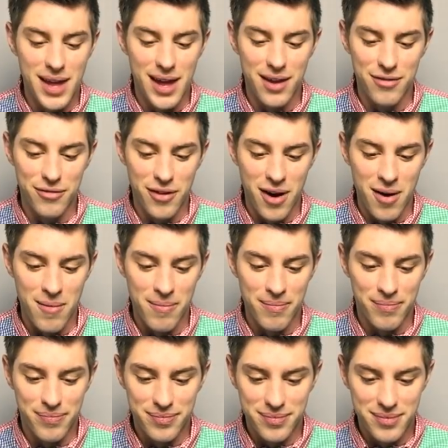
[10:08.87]
If
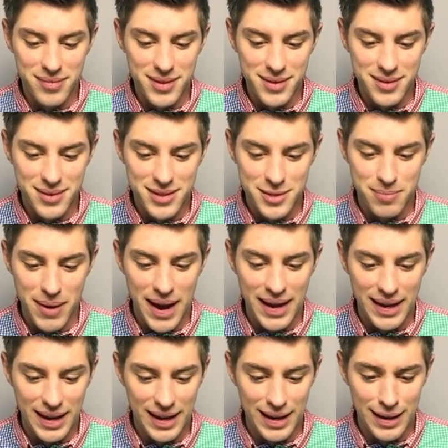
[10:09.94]

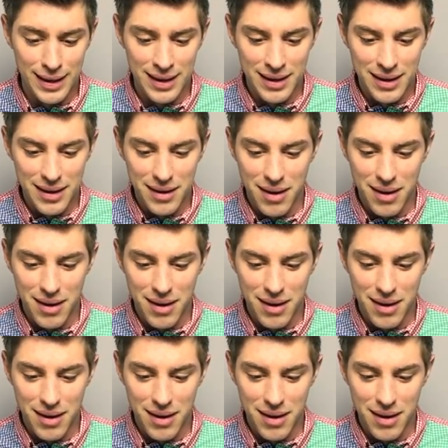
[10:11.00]
spanky